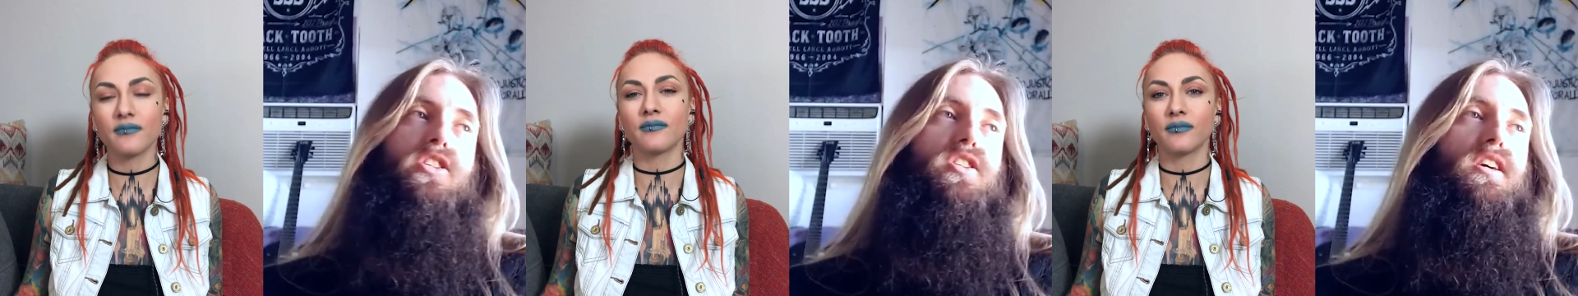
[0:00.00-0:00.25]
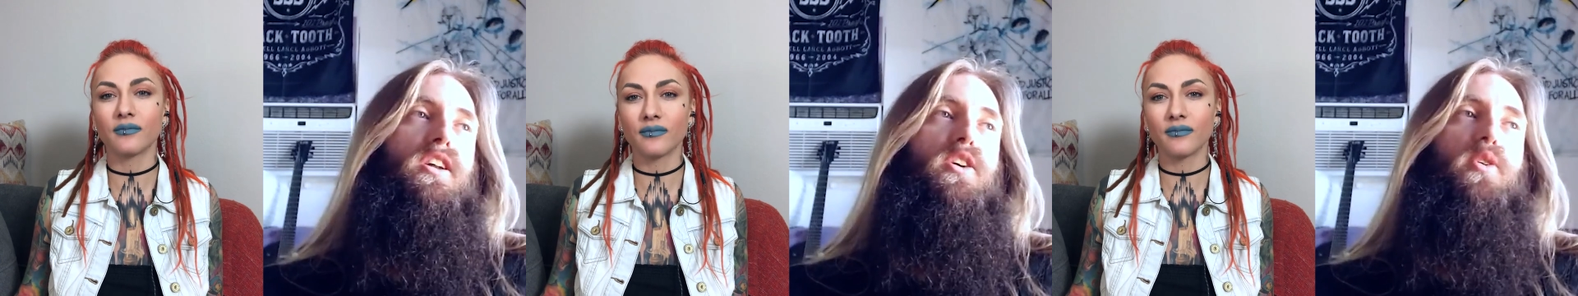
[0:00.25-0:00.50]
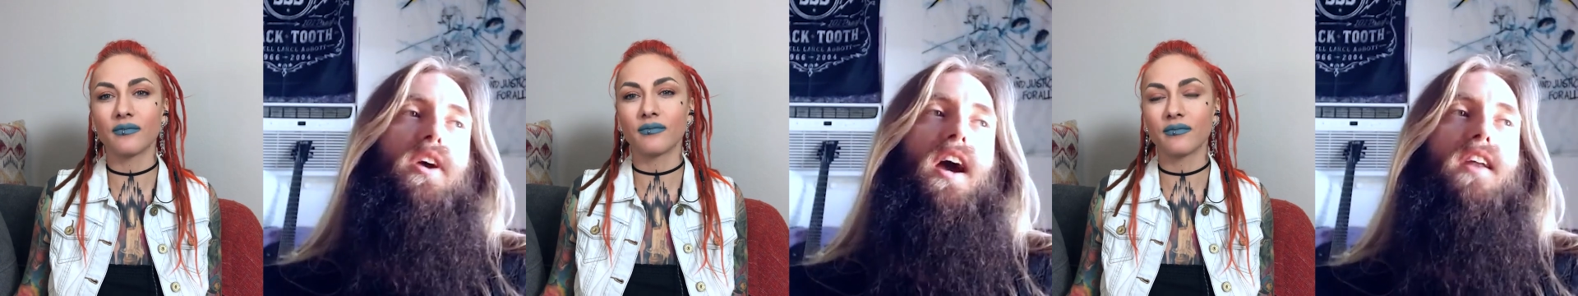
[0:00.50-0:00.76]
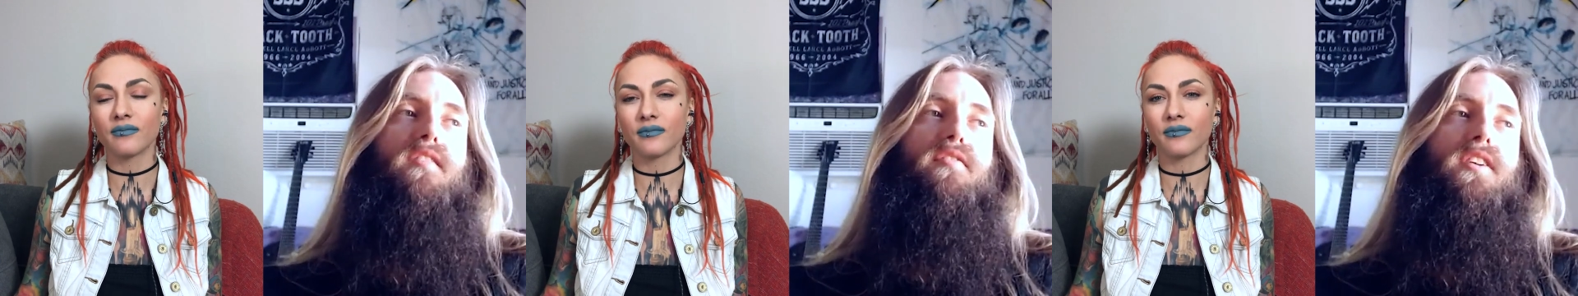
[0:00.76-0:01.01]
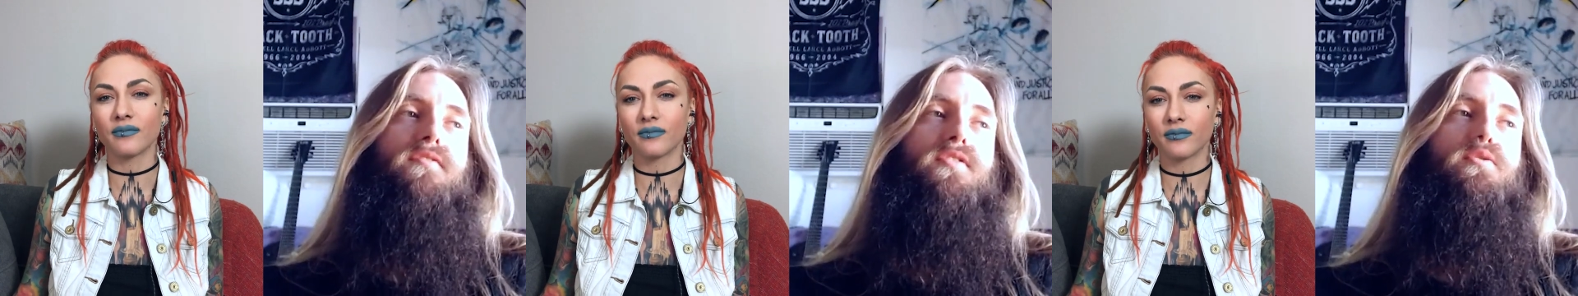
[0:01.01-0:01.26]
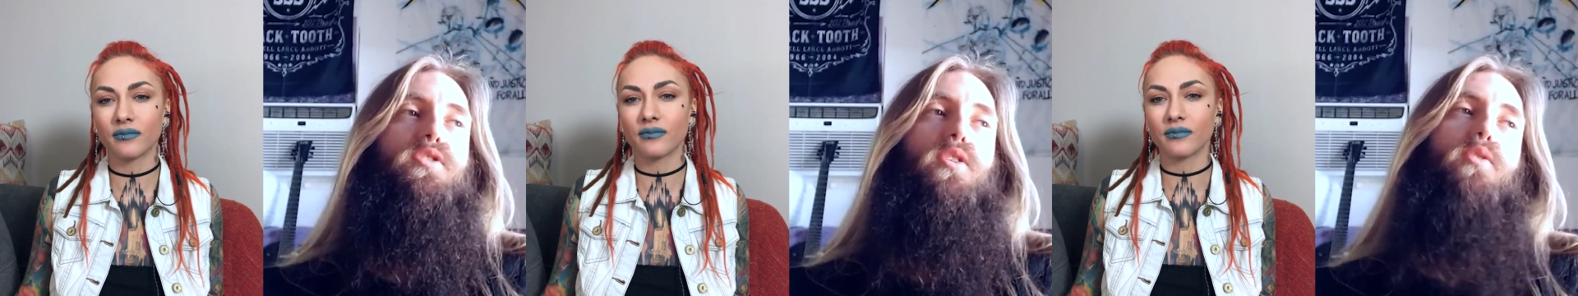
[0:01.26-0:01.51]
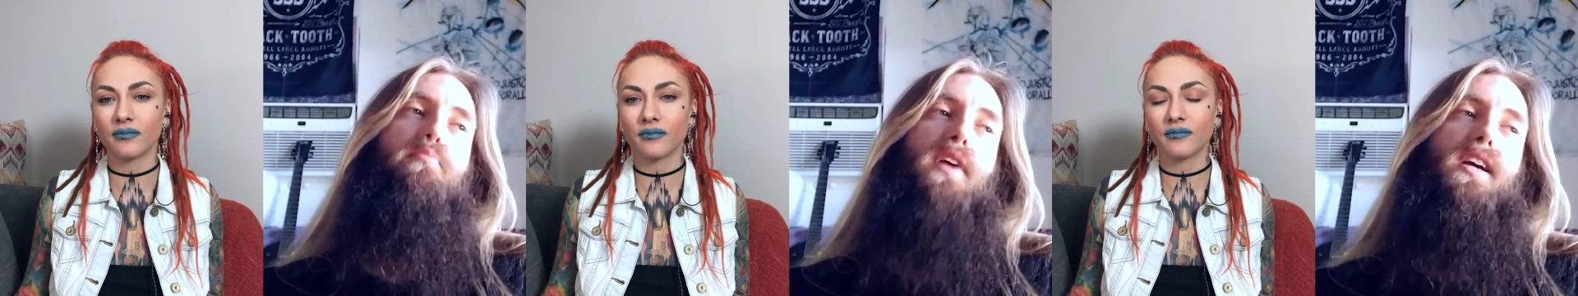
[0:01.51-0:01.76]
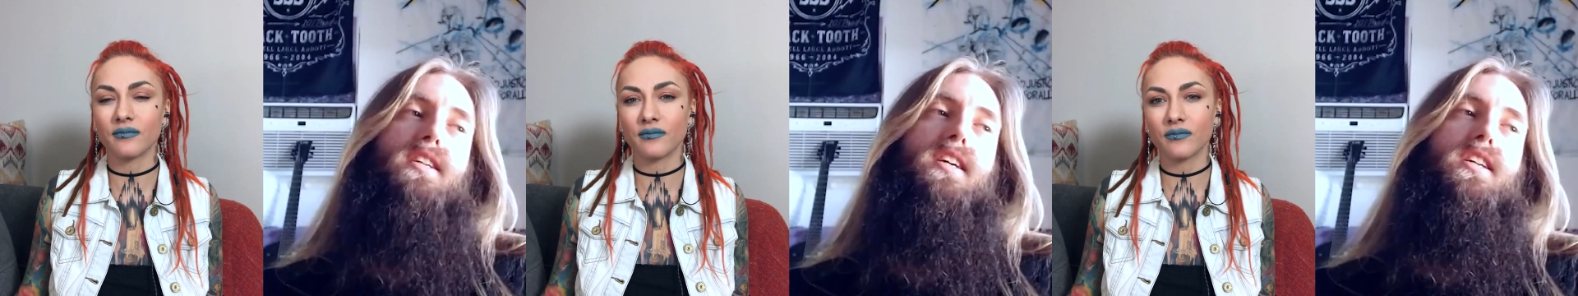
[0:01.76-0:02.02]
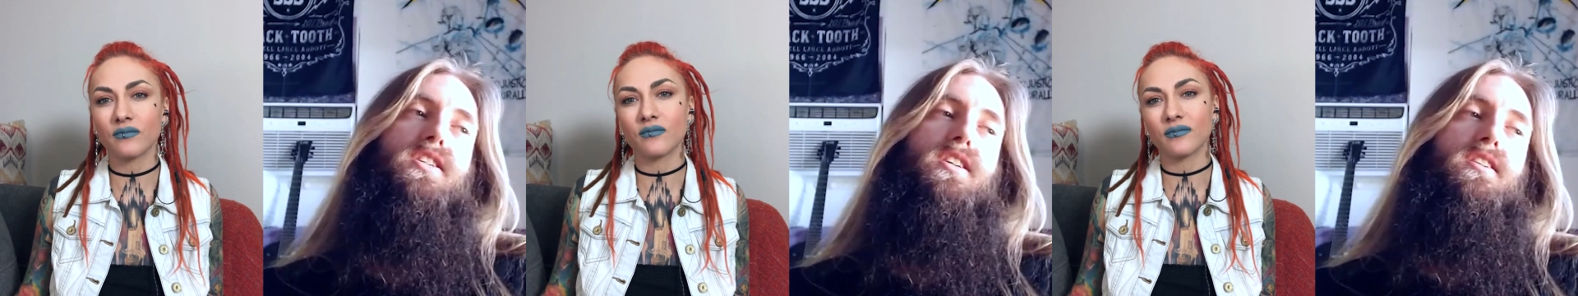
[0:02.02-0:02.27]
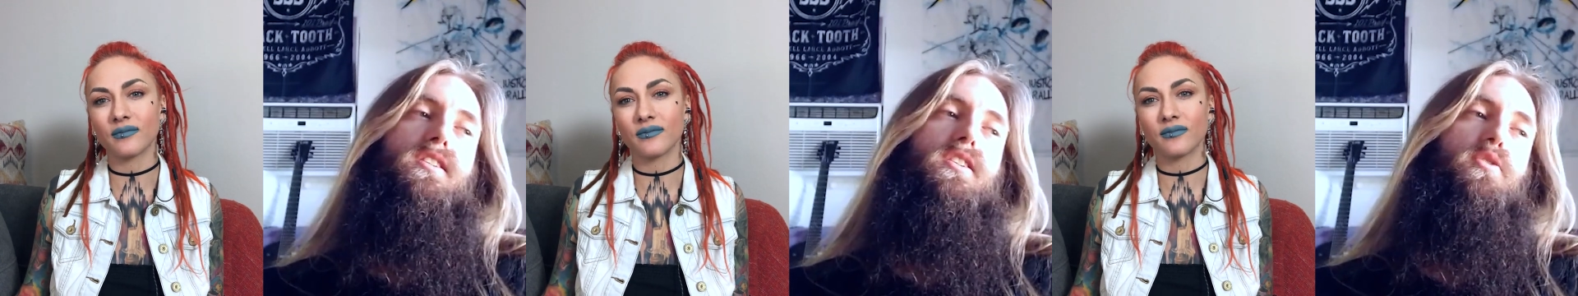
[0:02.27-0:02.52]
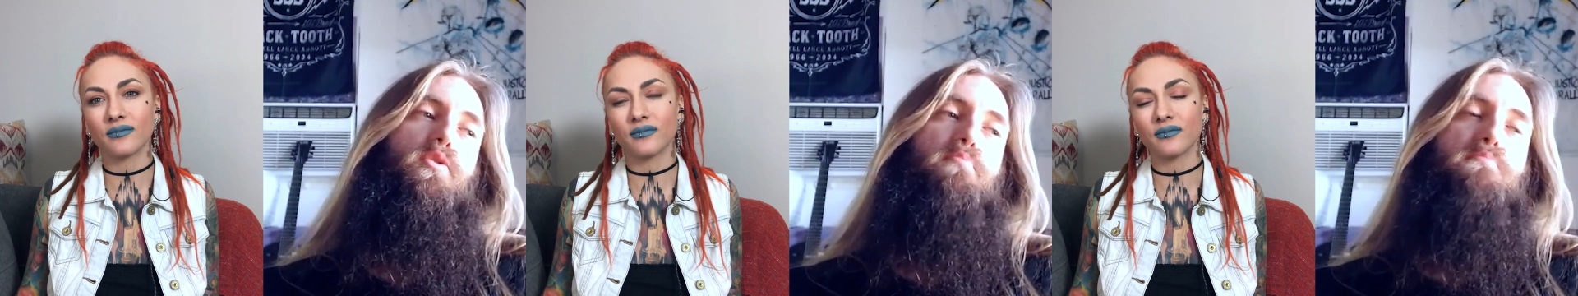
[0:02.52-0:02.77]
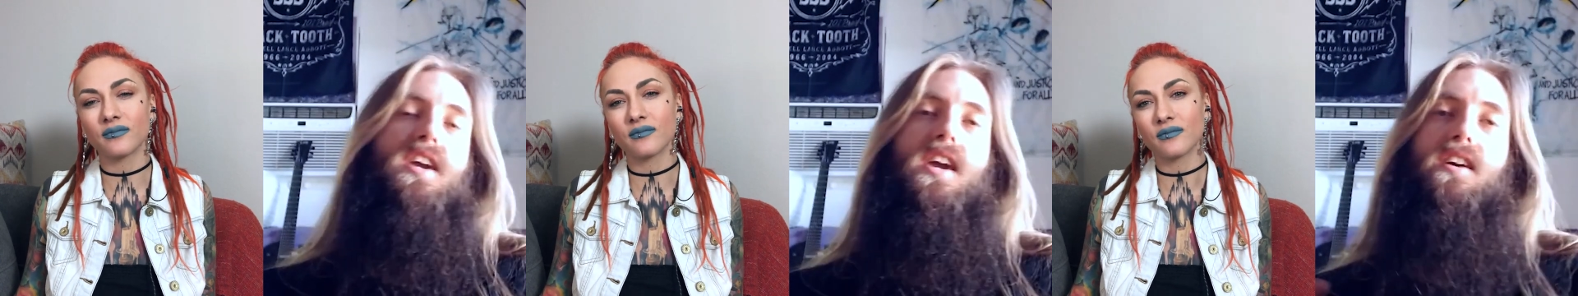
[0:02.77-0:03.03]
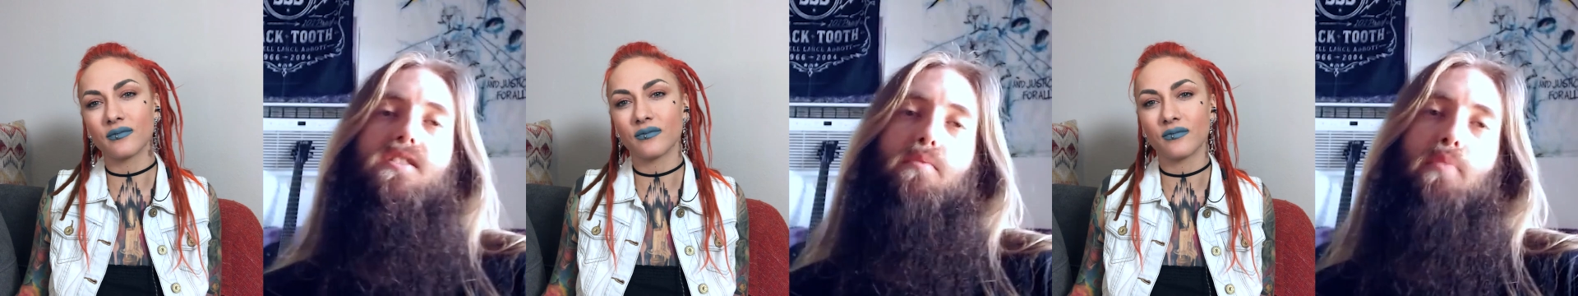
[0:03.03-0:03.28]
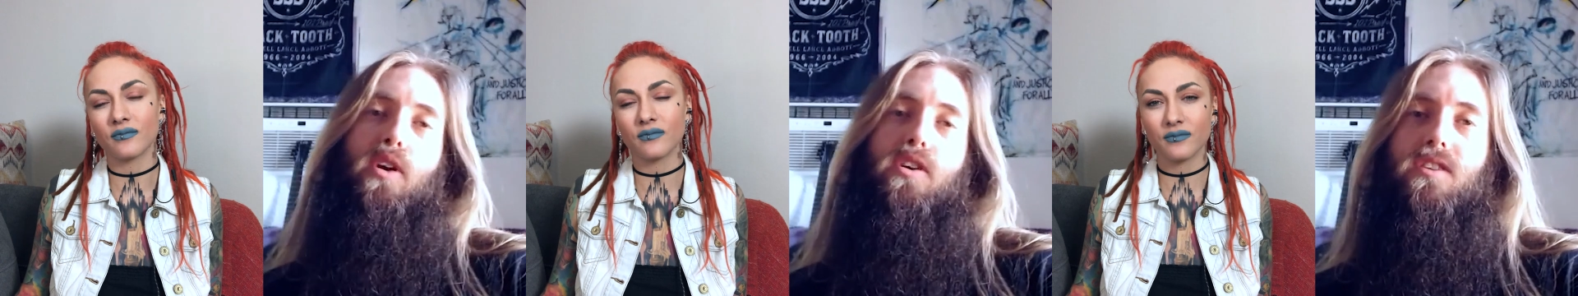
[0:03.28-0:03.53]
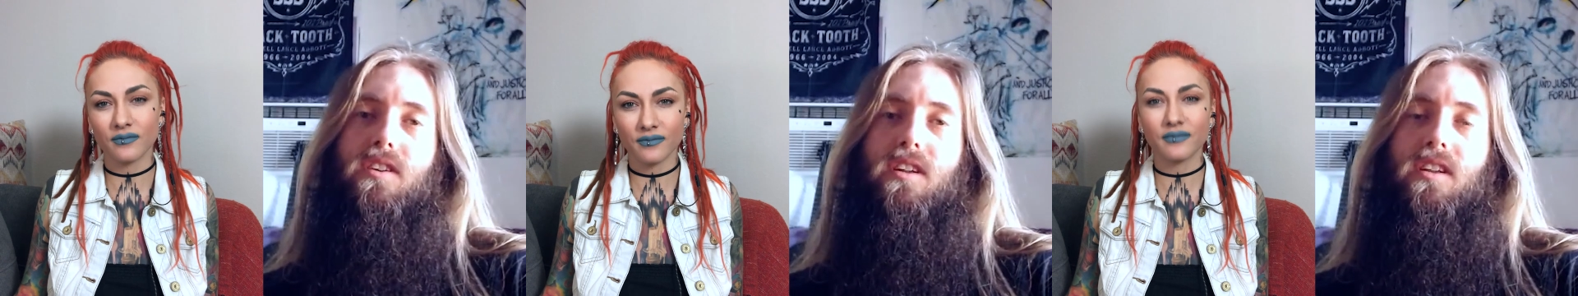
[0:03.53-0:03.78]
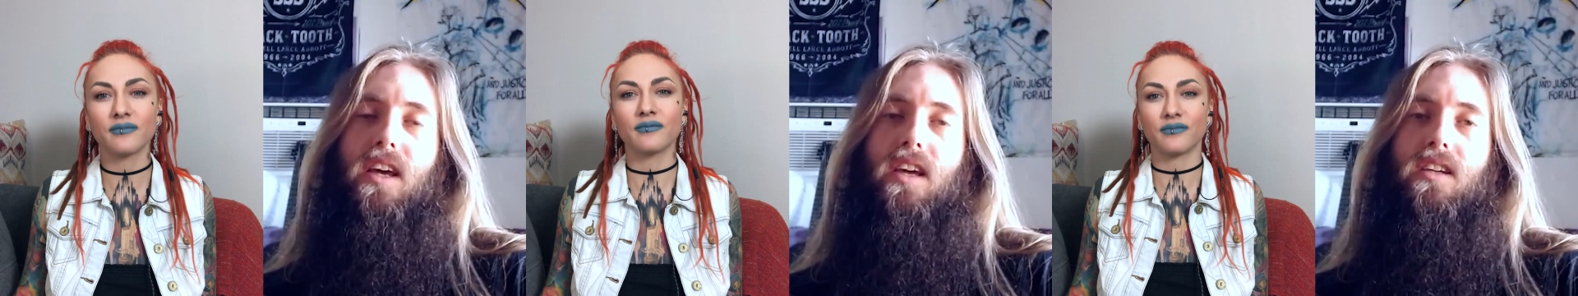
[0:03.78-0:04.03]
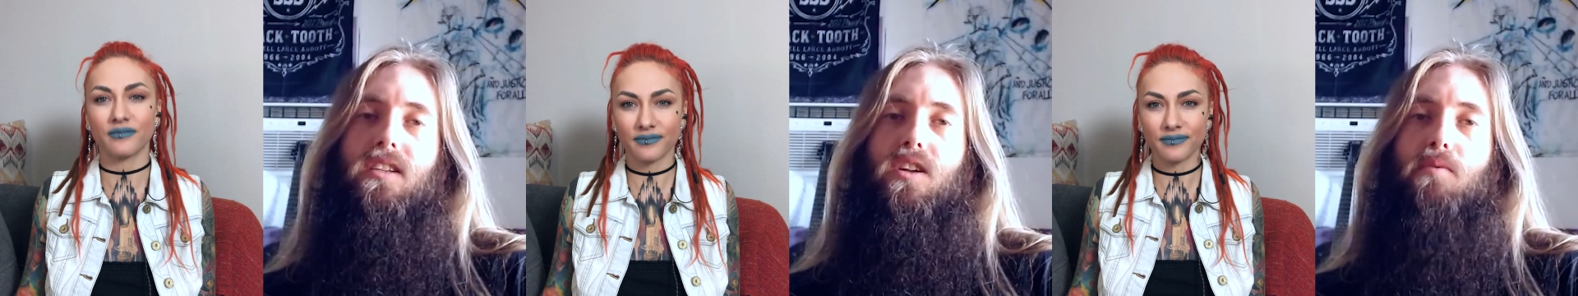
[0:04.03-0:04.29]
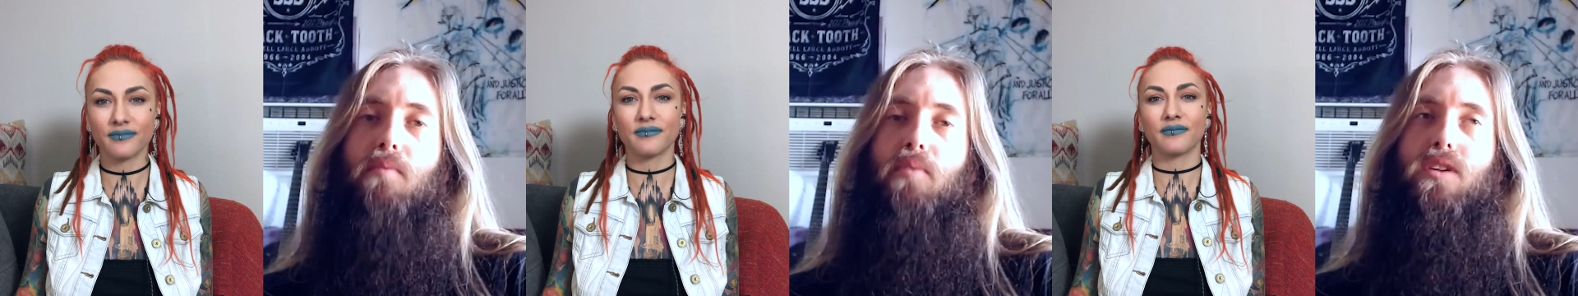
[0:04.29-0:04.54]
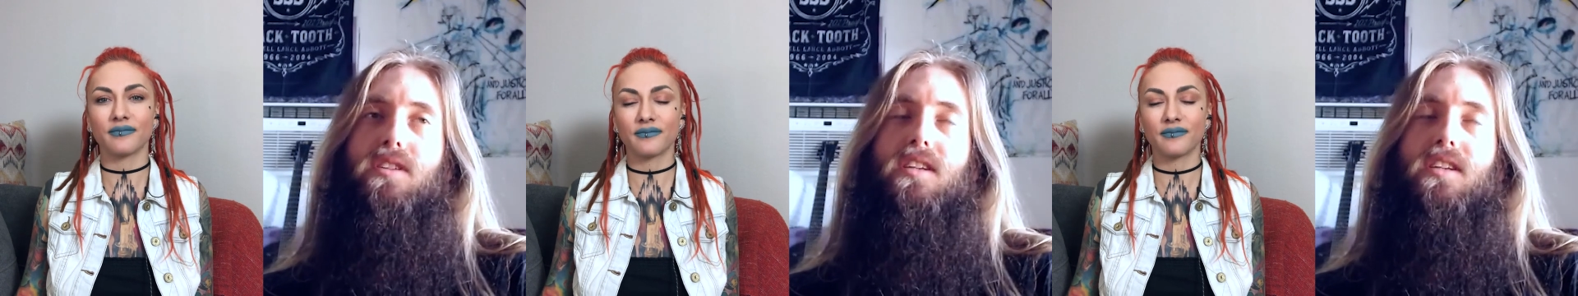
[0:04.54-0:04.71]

Speaker 1: just, you know, kind of if you don't pay attention to me as a person and like get to know my